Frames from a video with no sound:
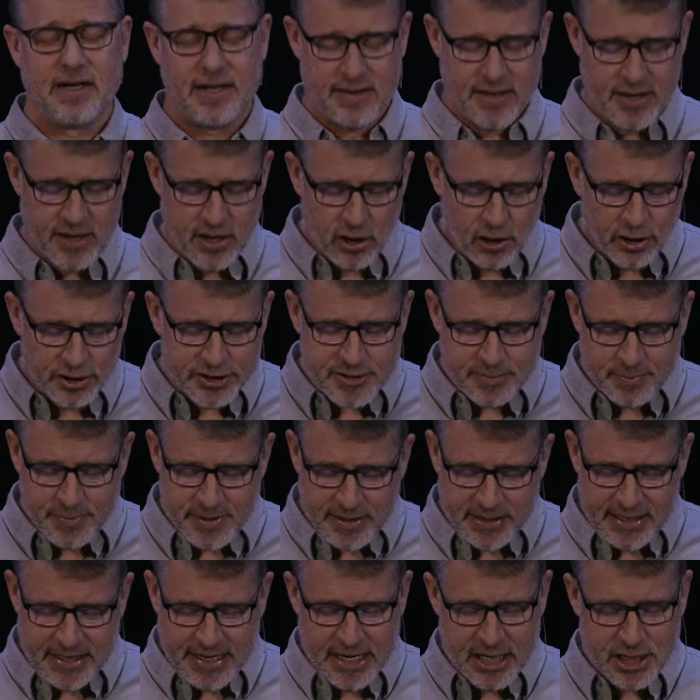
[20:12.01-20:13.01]
And then
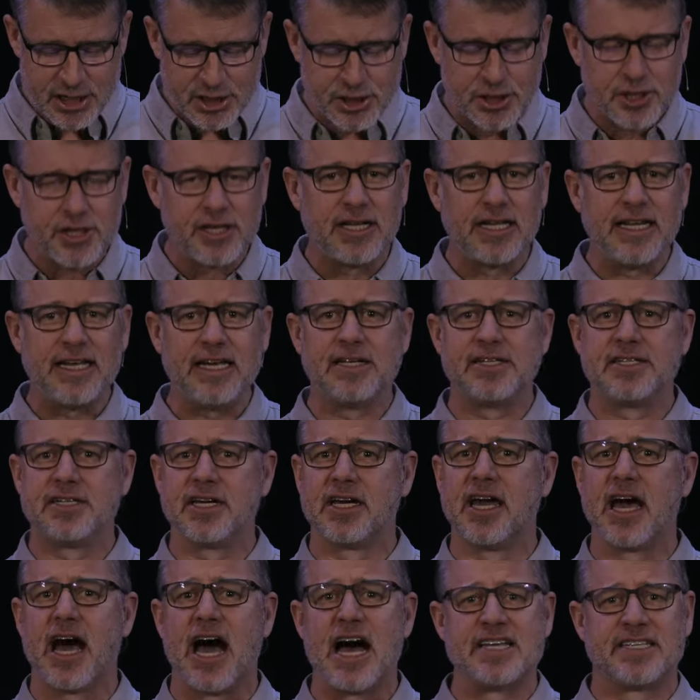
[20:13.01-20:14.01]
ultimately, it should lead
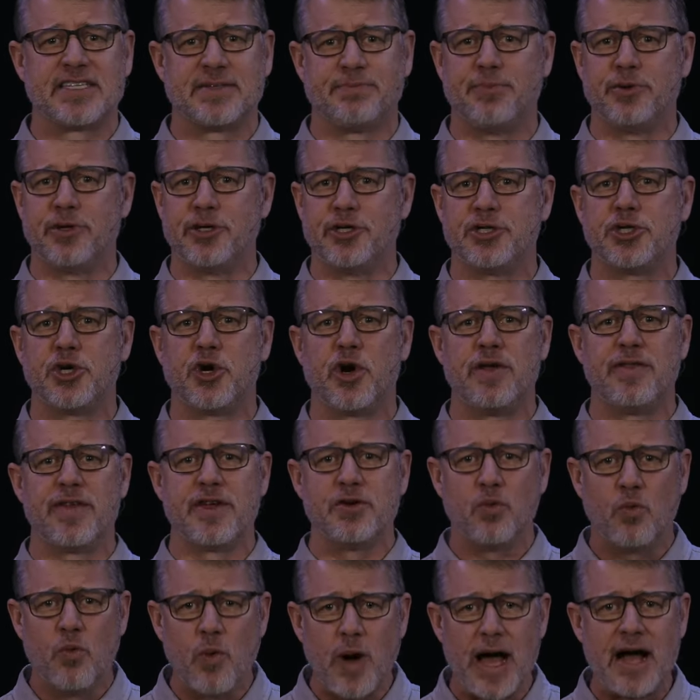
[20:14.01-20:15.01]
to gospel joy
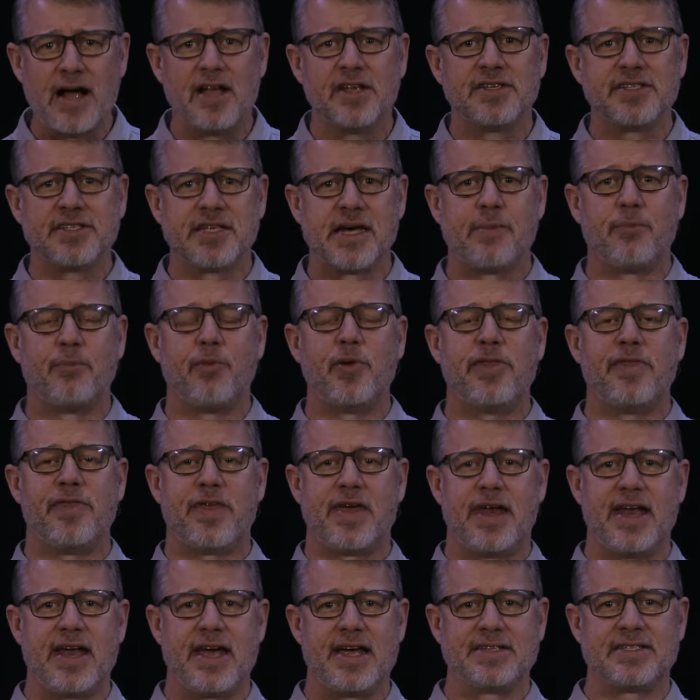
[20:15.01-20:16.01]
that wells up
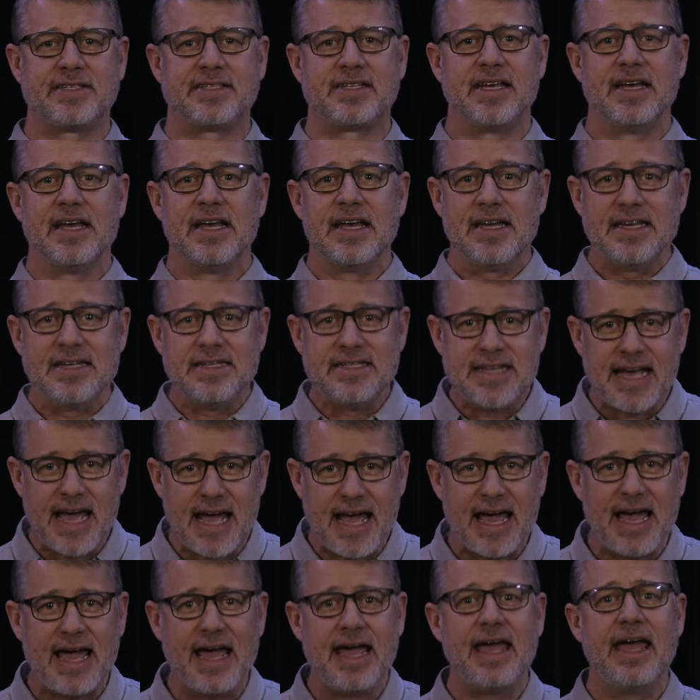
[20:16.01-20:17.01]
within us
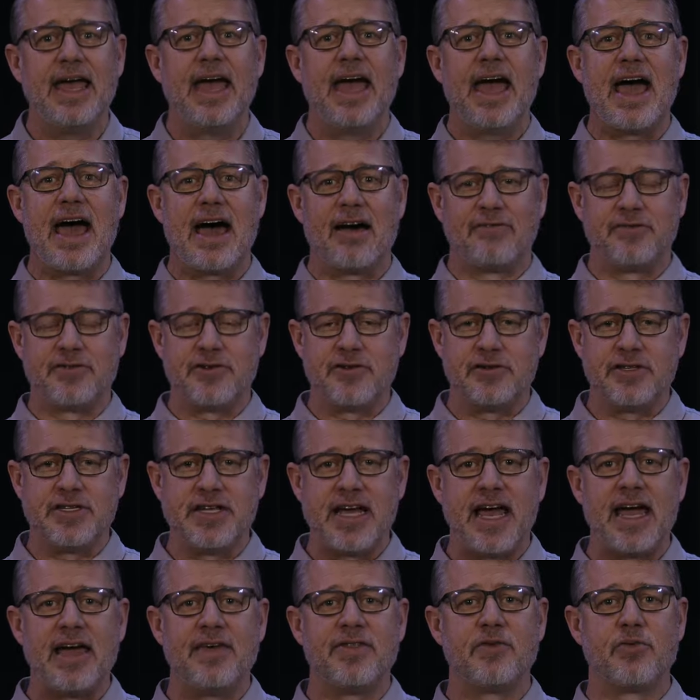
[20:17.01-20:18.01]
day after
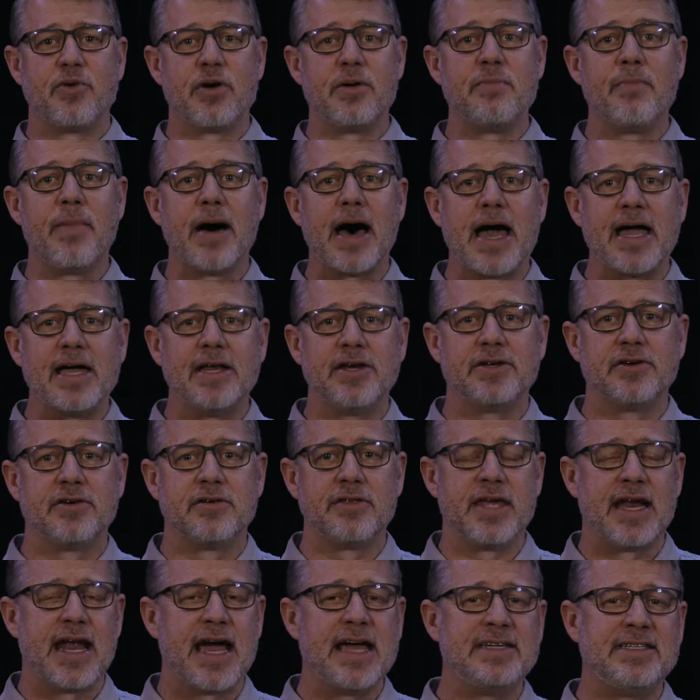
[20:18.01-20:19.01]
day. The
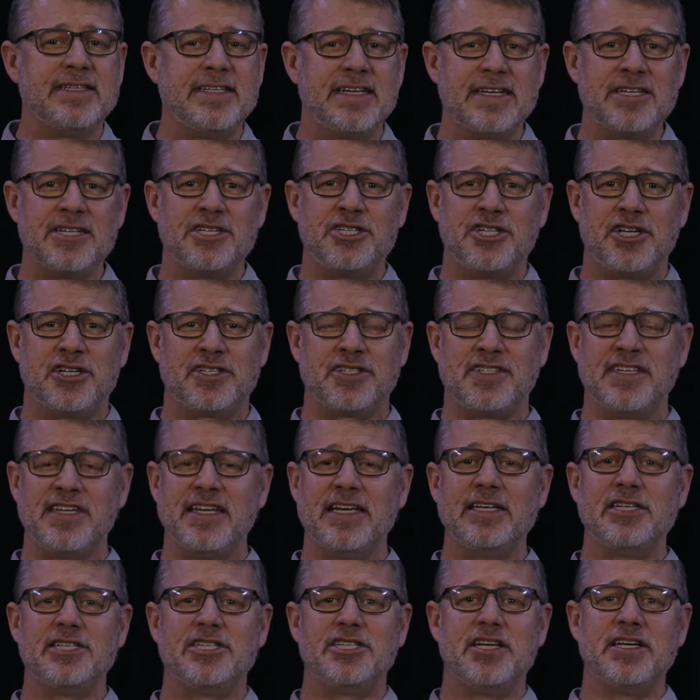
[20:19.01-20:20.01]
reminder that I didn't just
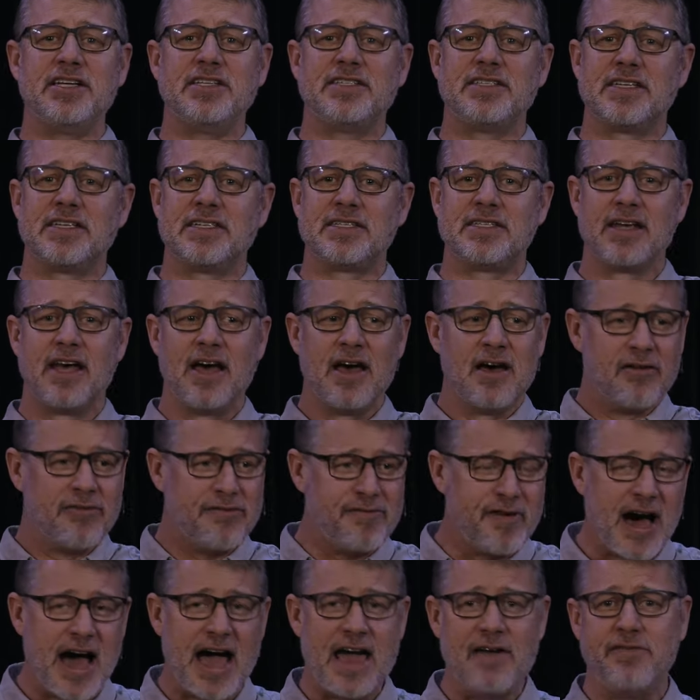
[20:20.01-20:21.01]
need Jesus
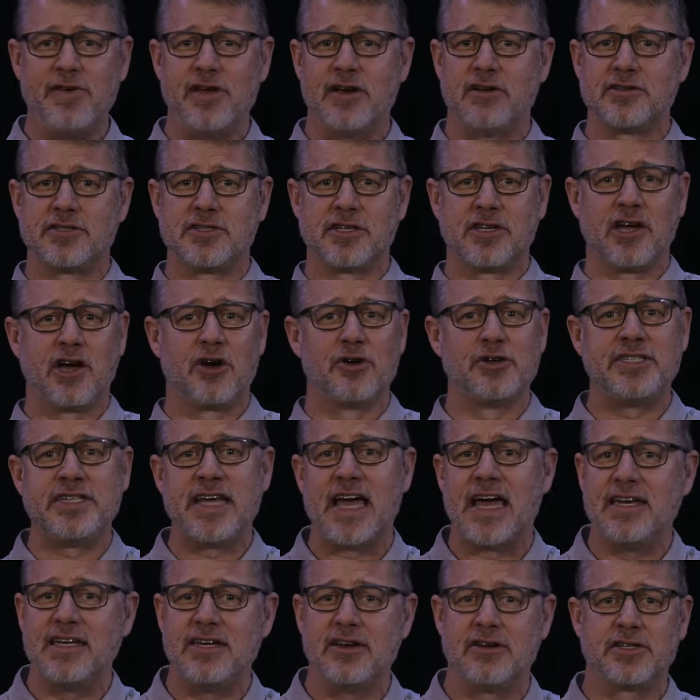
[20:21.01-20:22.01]
five years ago,
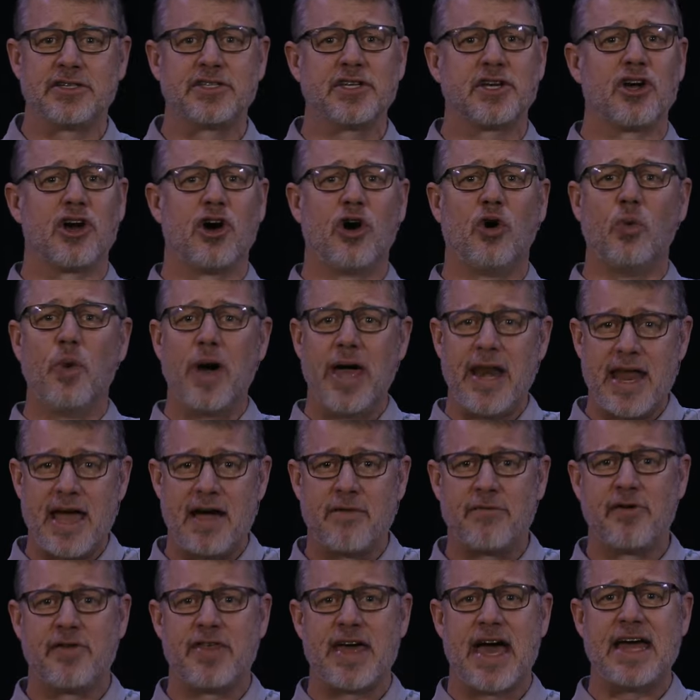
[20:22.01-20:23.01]
10 years ago,
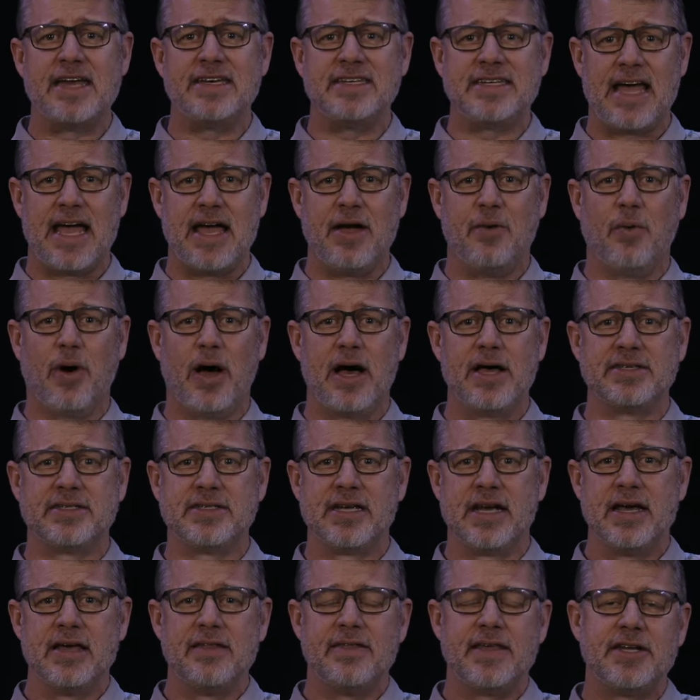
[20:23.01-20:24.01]
whenever that day
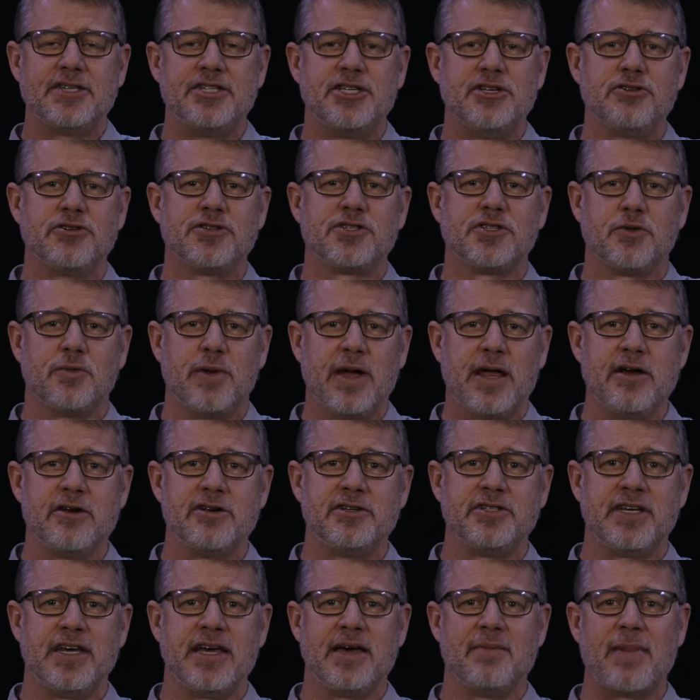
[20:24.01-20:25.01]
was that you
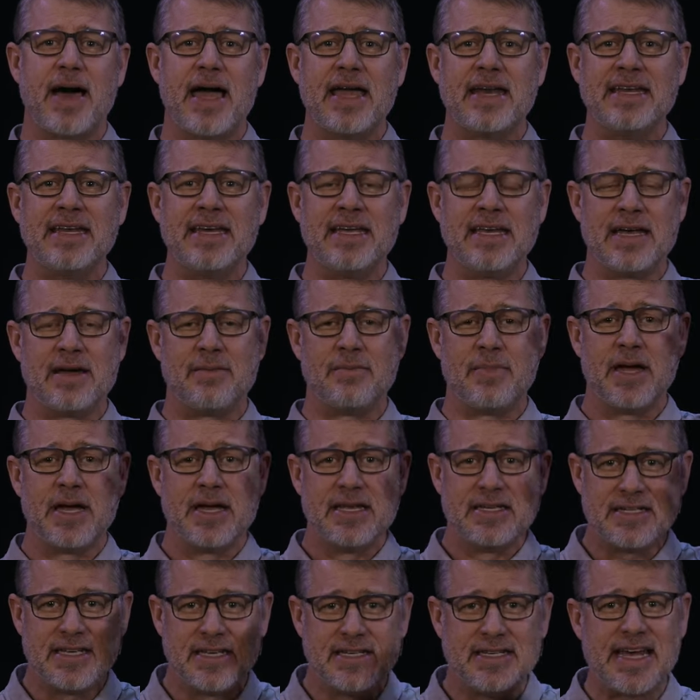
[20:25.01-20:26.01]
surrendered to him. I need him
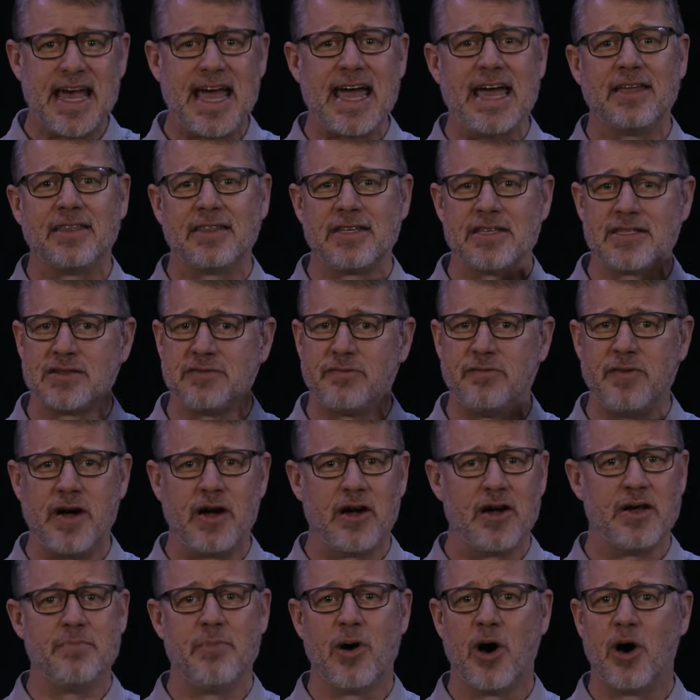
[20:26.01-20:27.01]
today at this
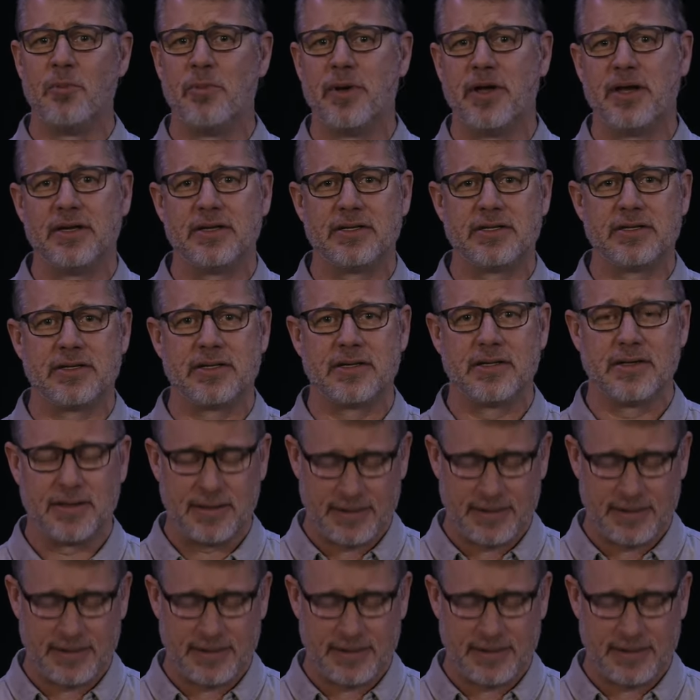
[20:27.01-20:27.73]
very moment.